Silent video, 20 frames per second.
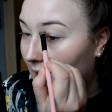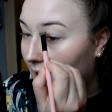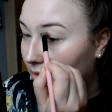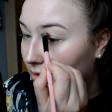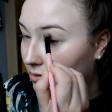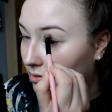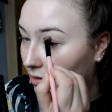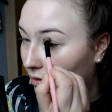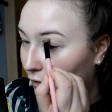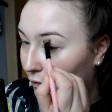I'll
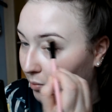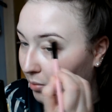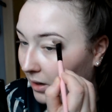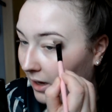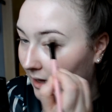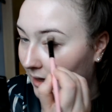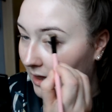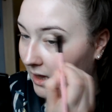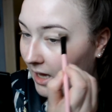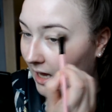sort of
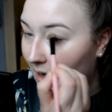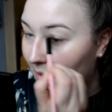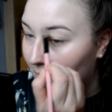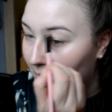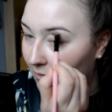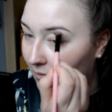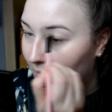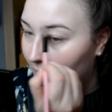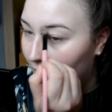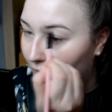blend that
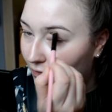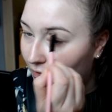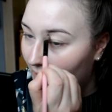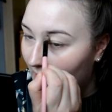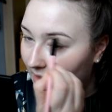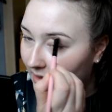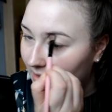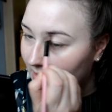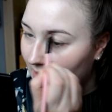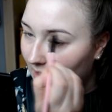
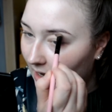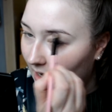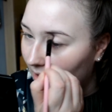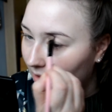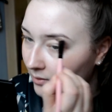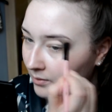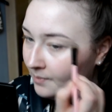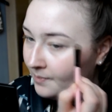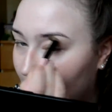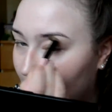further down.